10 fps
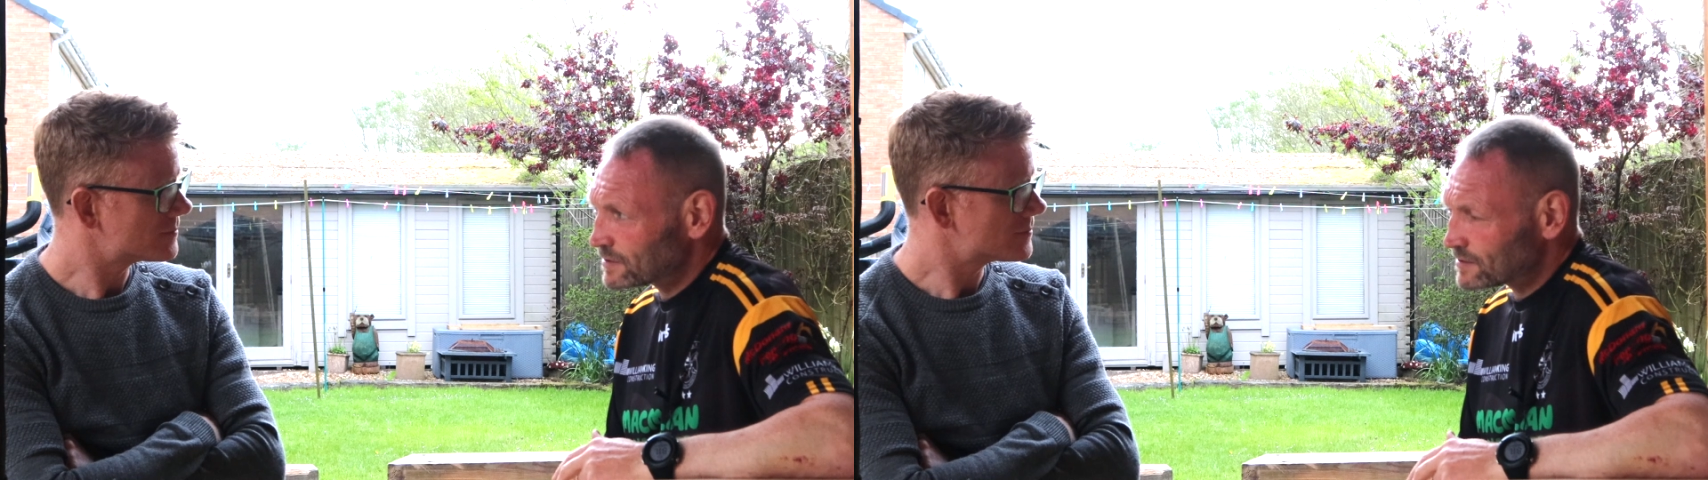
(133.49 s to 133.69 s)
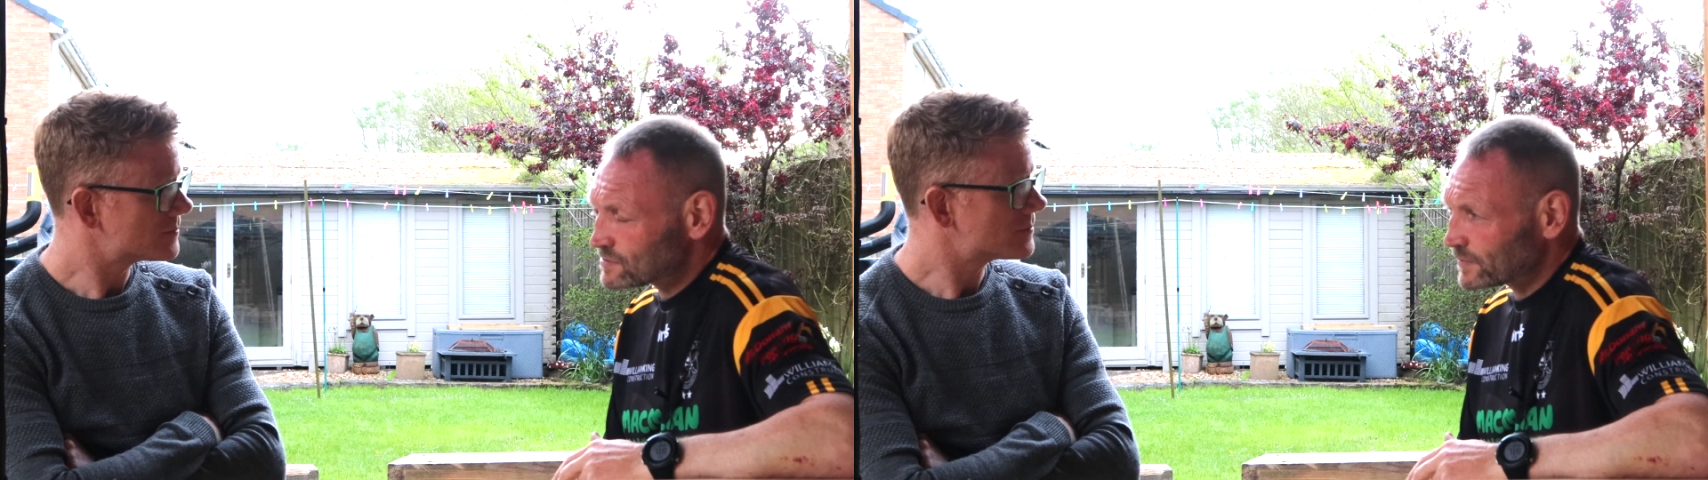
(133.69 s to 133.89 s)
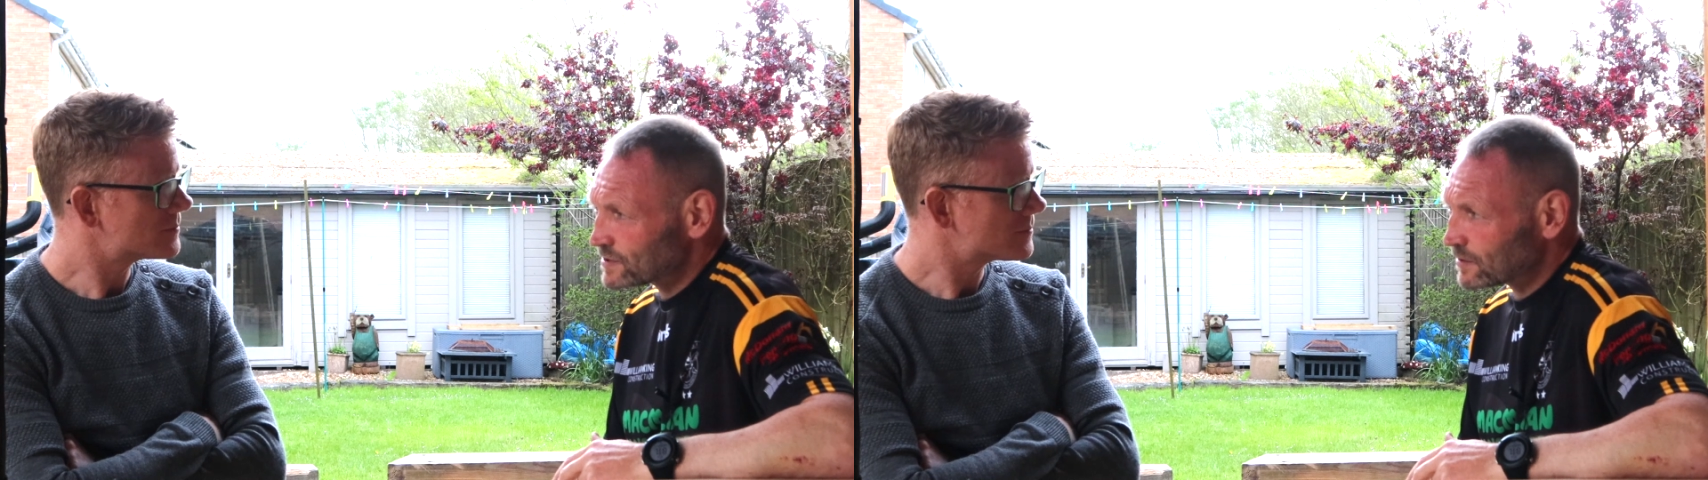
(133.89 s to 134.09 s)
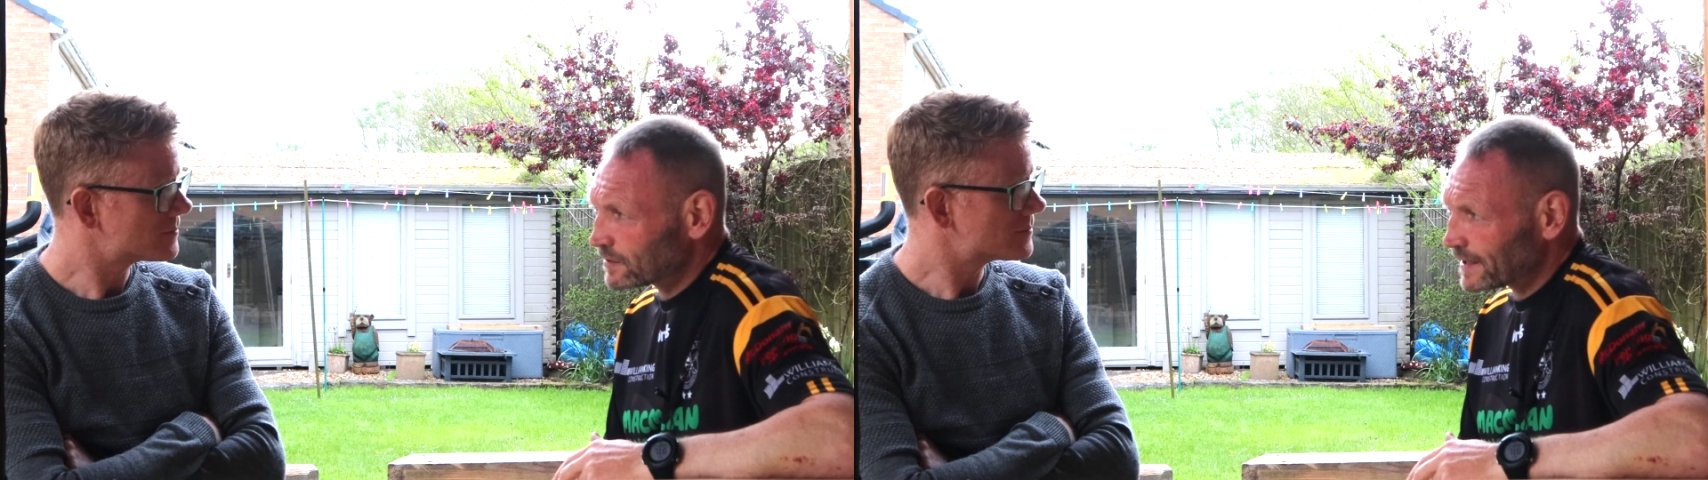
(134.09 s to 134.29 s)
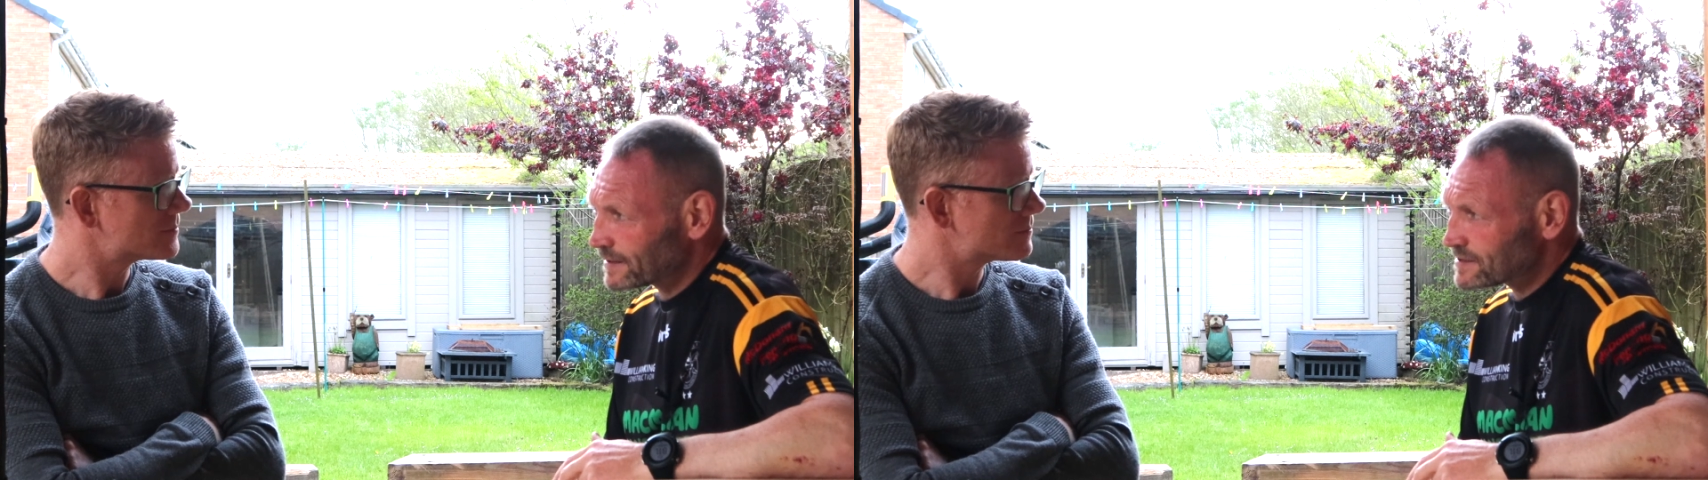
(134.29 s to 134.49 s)
that somebody's got
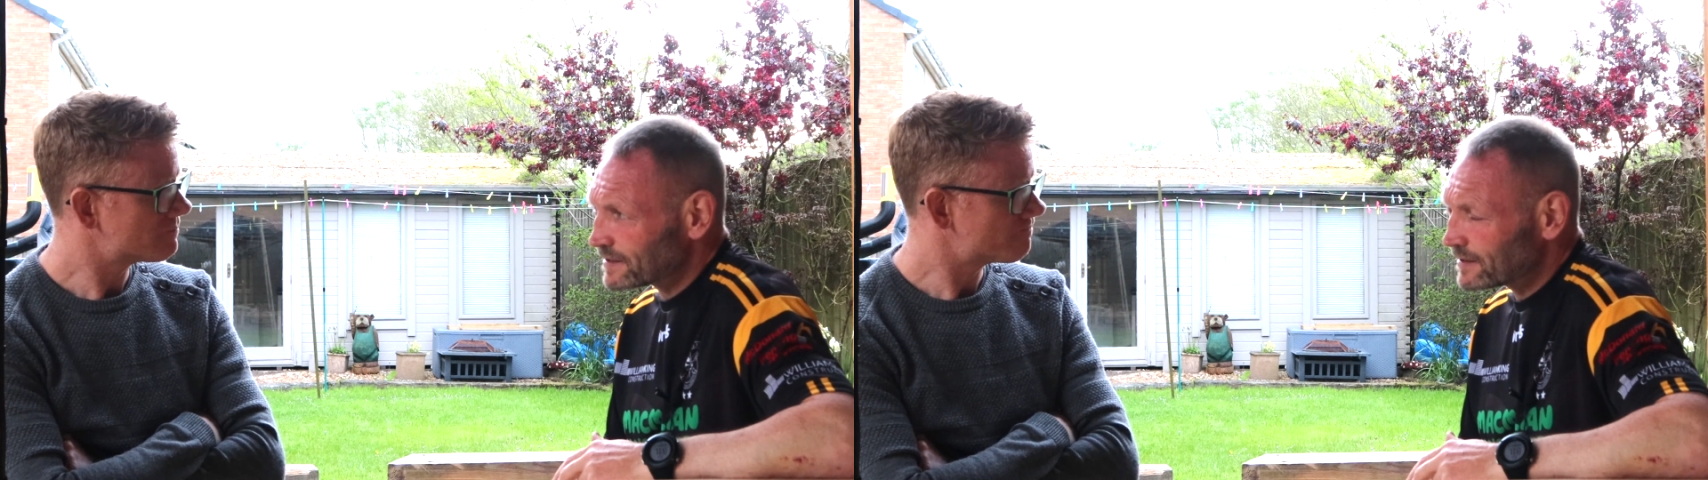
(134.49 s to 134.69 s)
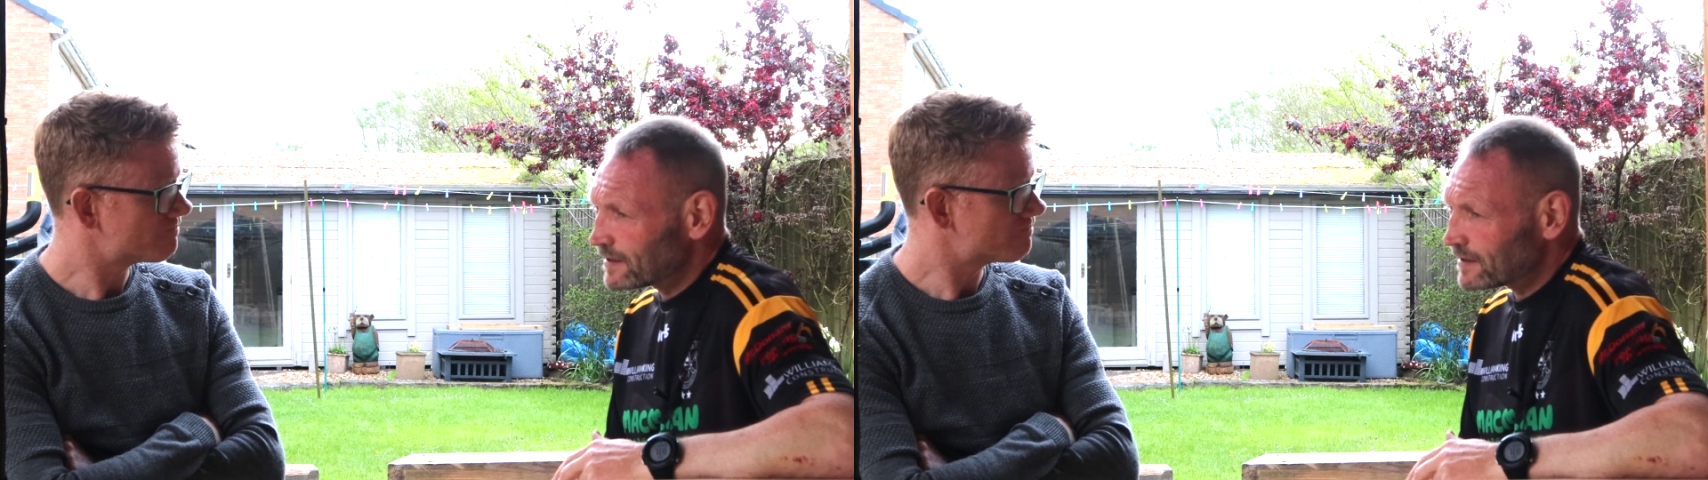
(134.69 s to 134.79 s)
cancer.